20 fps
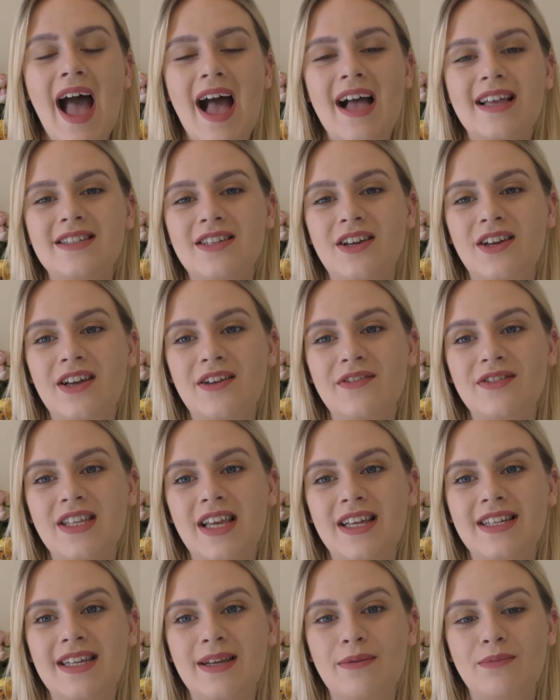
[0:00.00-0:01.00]
As I have
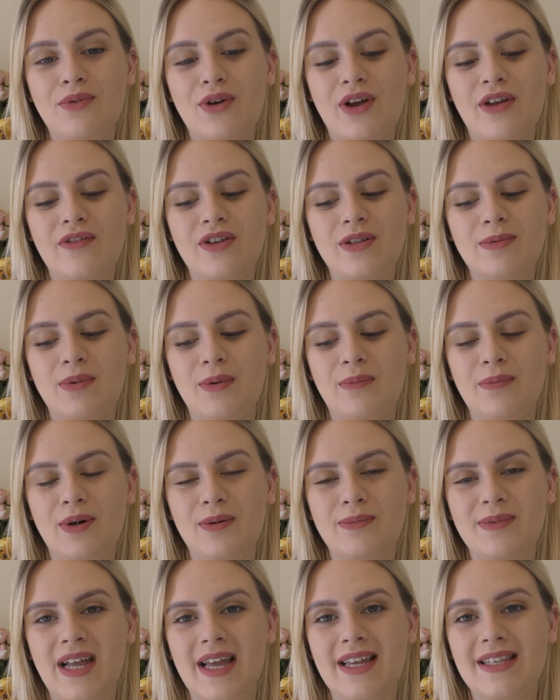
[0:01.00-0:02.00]
said in previous bump
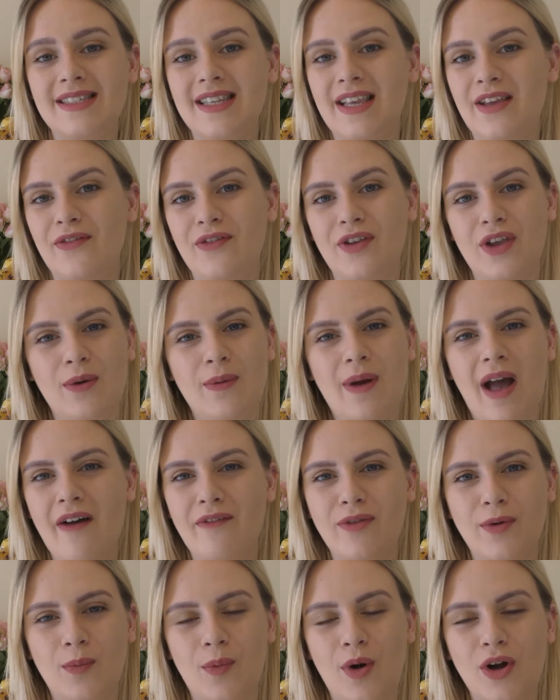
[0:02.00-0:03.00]
updates, if you
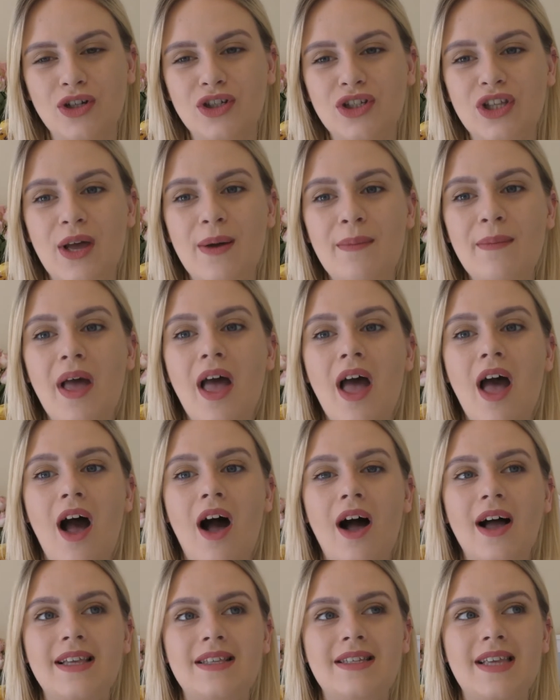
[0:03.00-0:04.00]
haven't watched them,
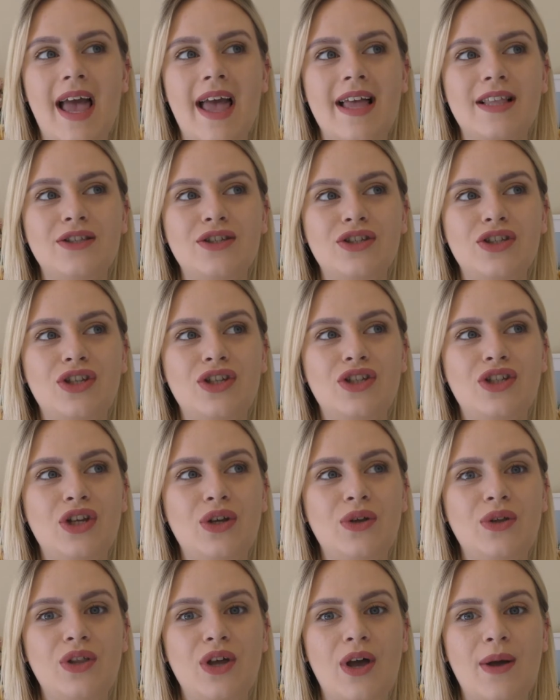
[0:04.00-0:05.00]
I tend to
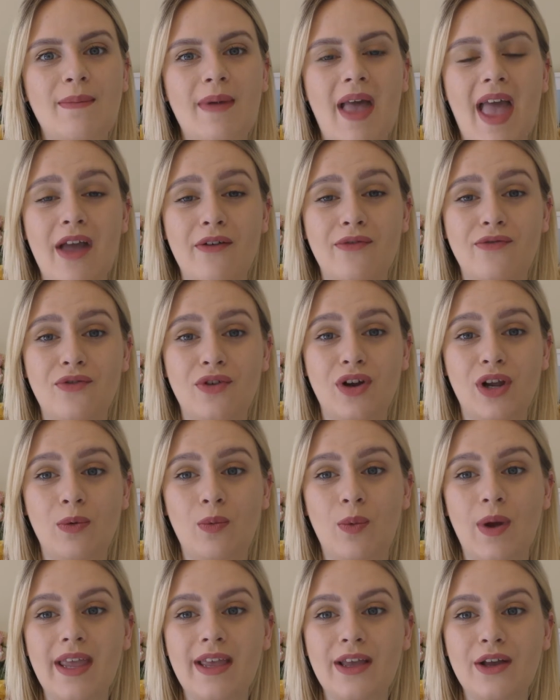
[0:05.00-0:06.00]
do them every
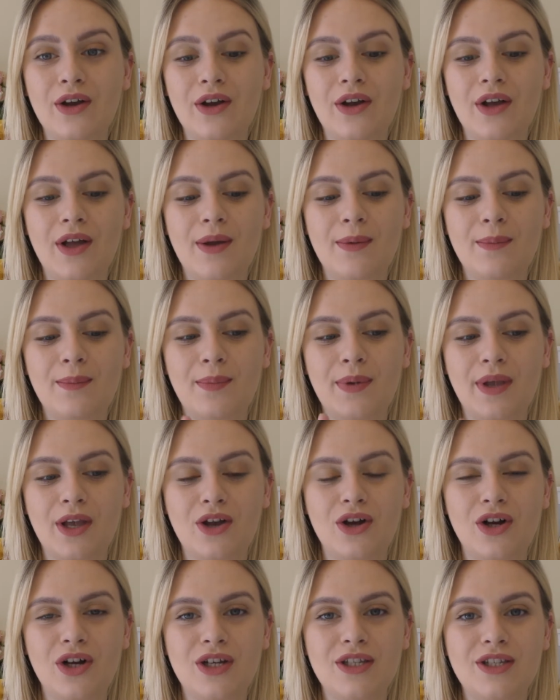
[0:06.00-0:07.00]
week
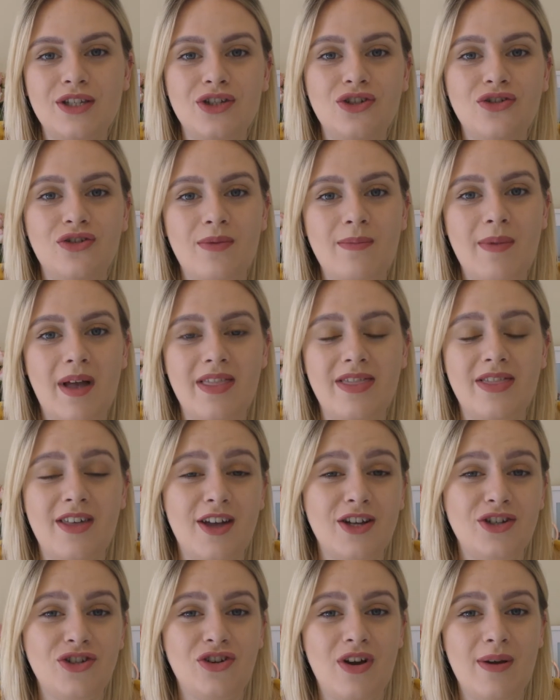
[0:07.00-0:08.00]
because during my
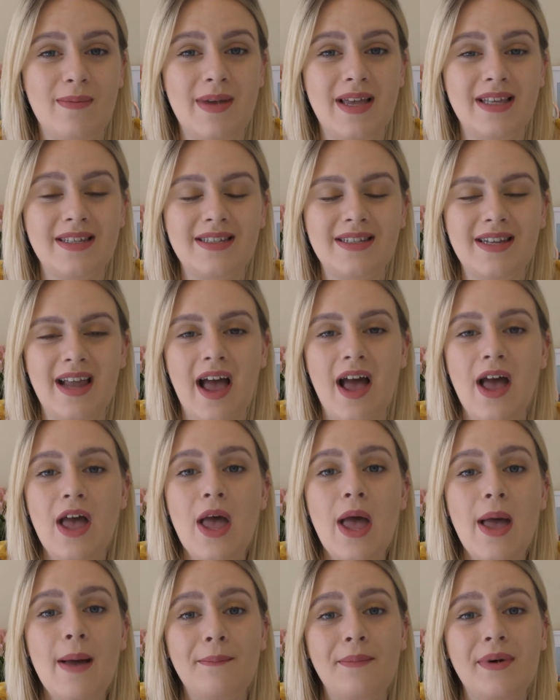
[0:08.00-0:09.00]
third trimester,
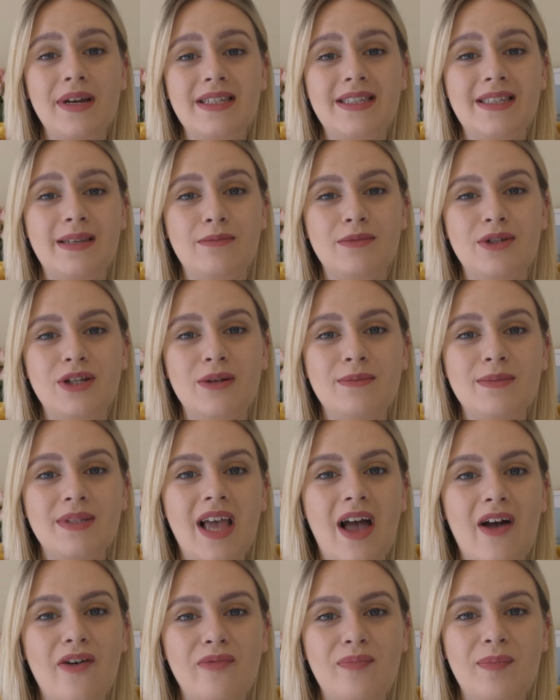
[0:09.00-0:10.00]
my symptoms
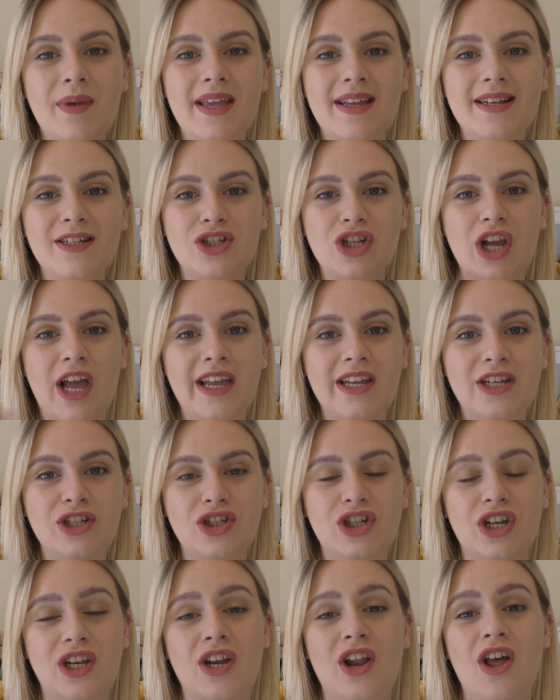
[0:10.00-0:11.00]
have been
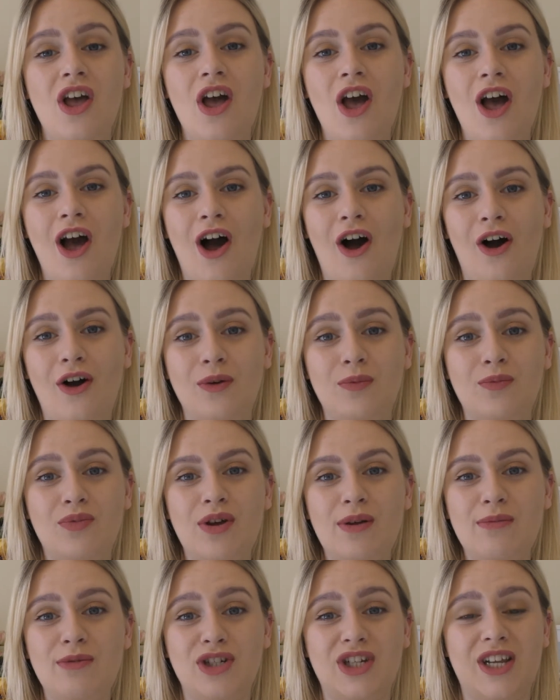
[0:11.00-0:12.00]
changing on
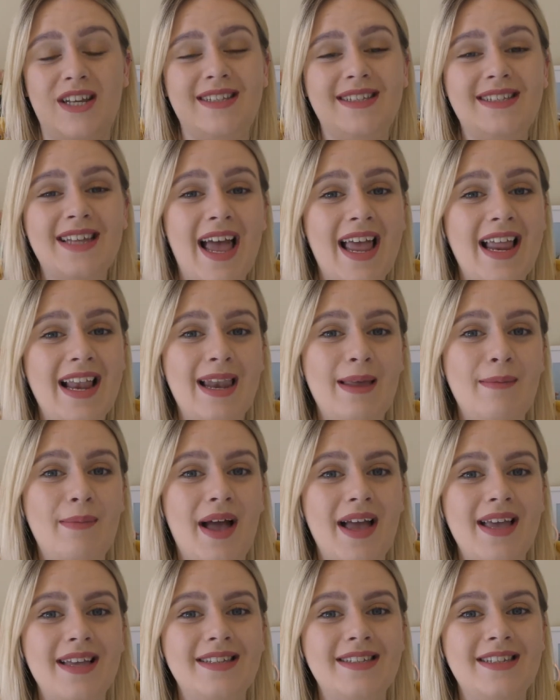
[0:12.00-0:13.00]
pretty much a daily
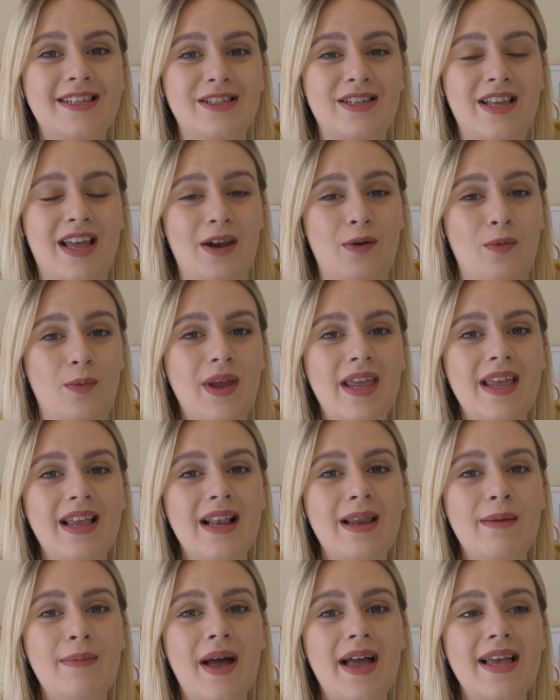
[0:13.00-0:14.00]
basis and a
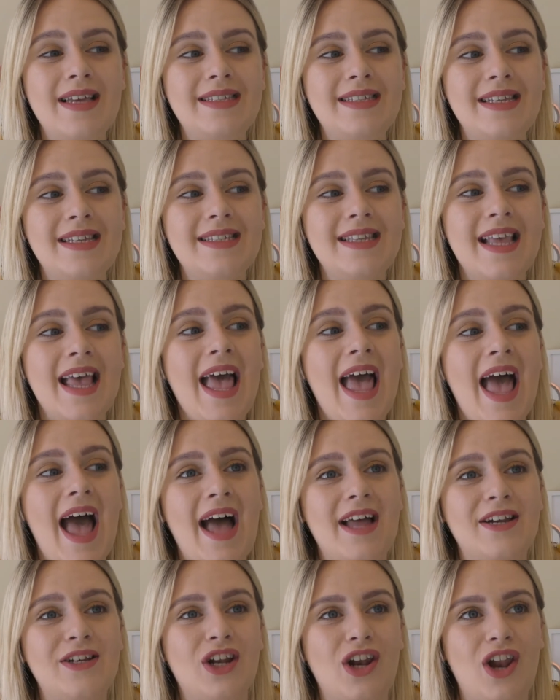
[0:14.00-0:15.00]
weekly basis,
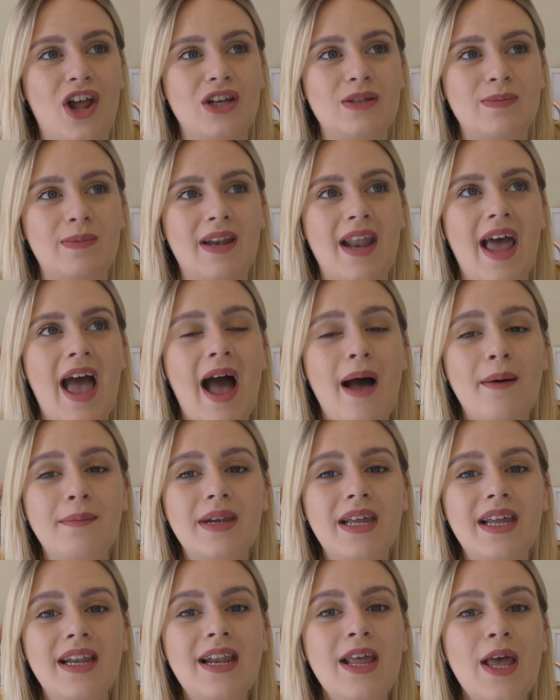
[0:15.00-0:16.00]
and a lot has been
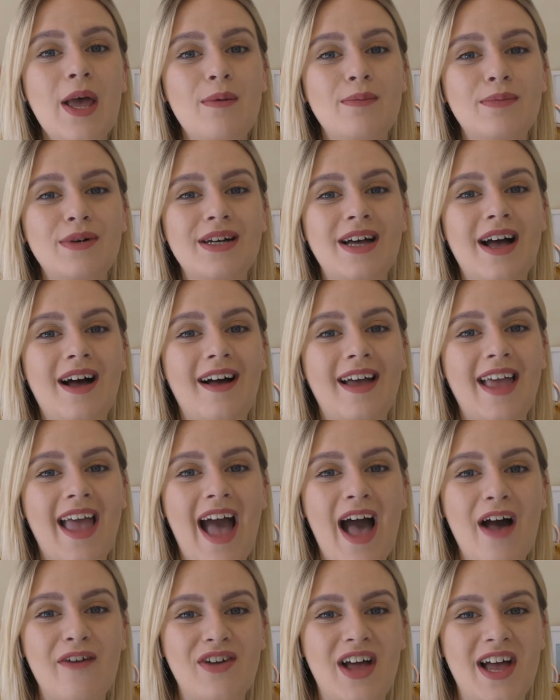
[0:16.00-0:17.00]
happening, but I
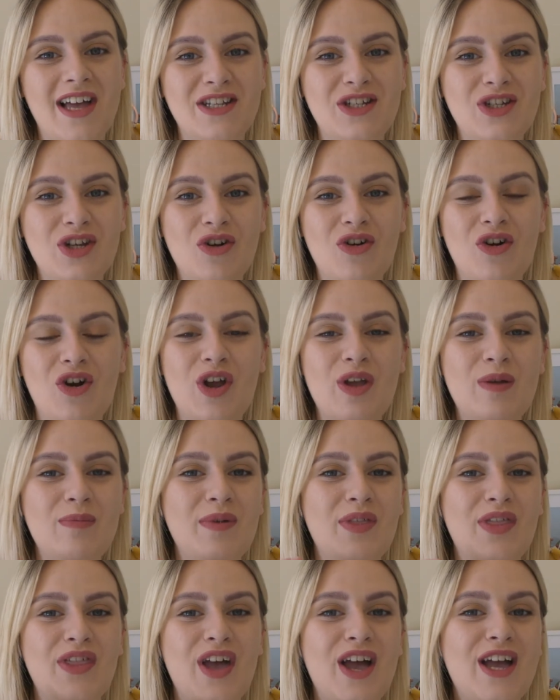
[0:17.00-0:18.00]
have had to
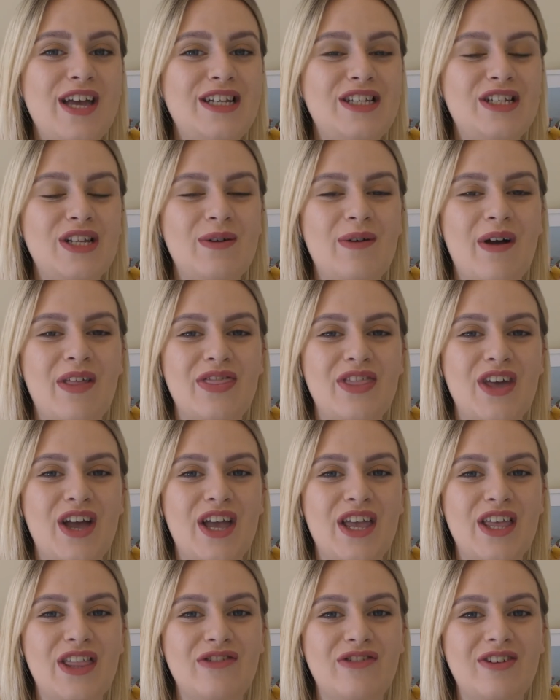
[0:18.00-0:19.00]
group 32 and
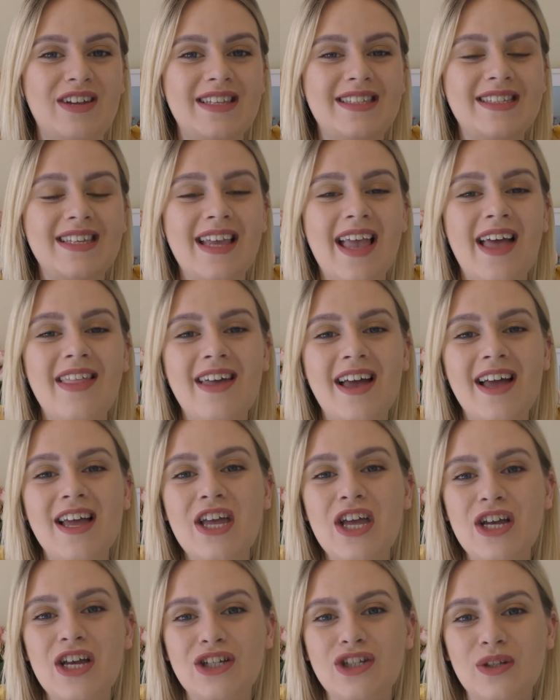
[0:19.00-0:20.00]
33 together
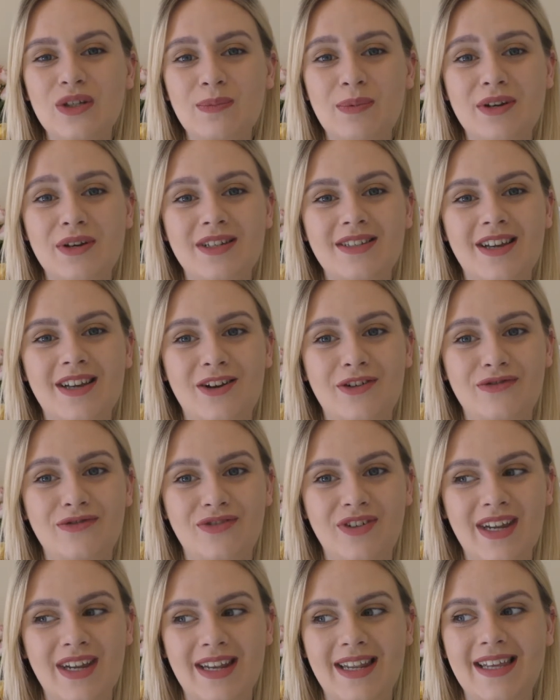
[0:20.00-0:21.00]
just because I
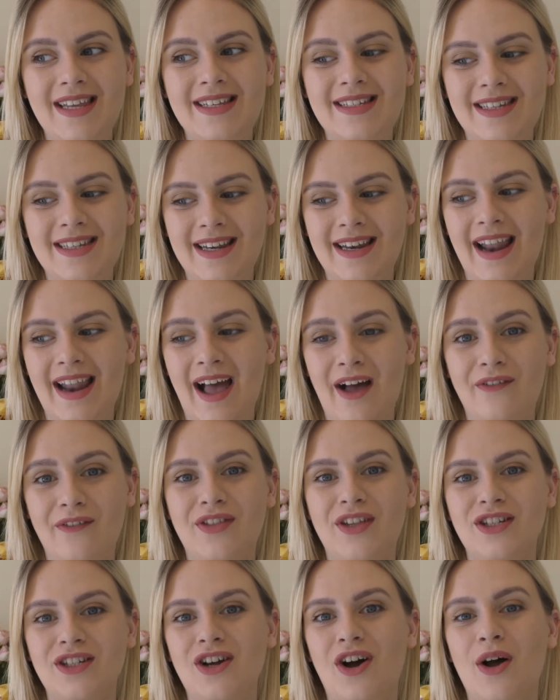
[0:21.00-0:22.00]
really didn't
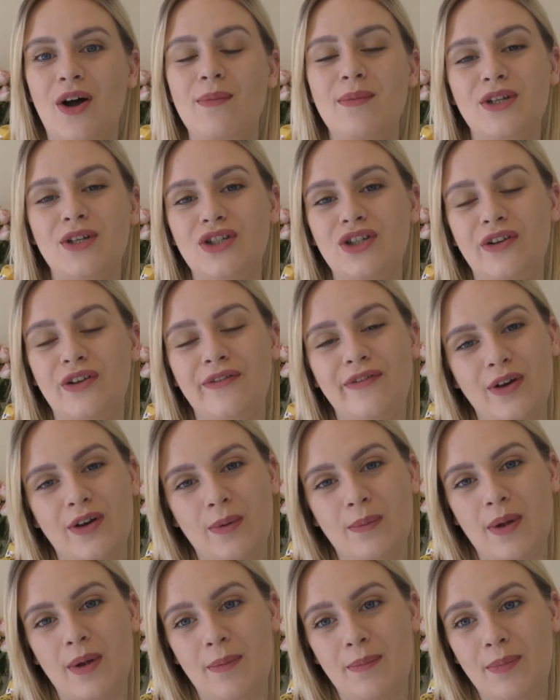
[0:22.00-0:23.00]
have the time to
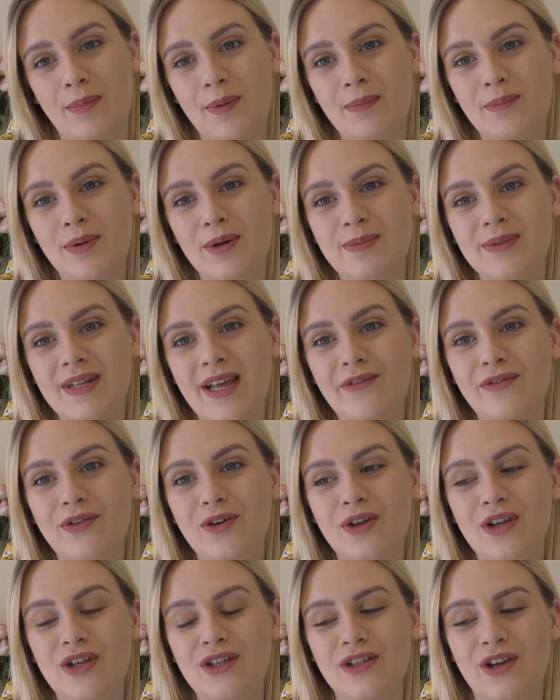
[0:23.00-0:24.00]
film a bump update
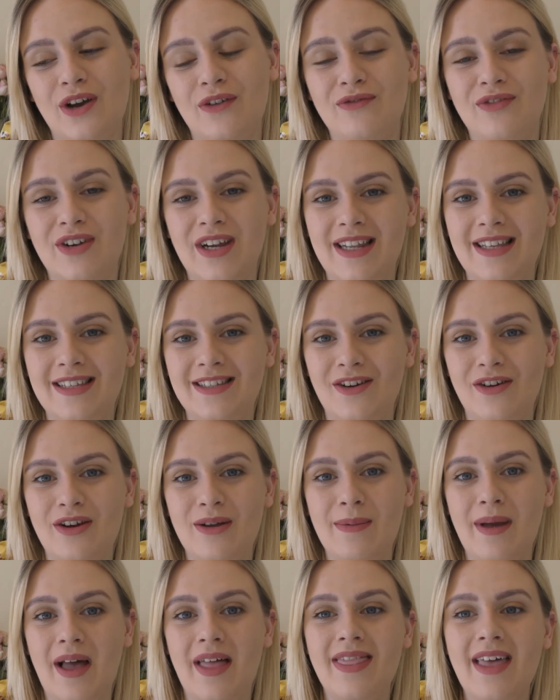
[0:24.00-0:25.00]
for you, so I'm really sorry
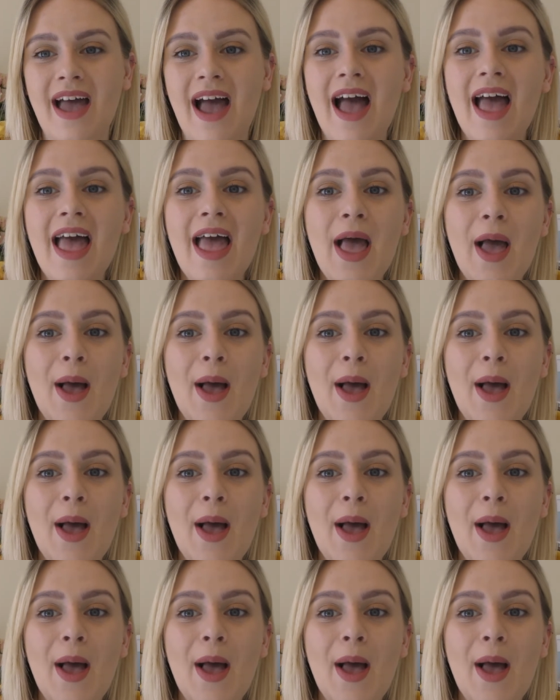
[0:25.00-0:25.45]
about that.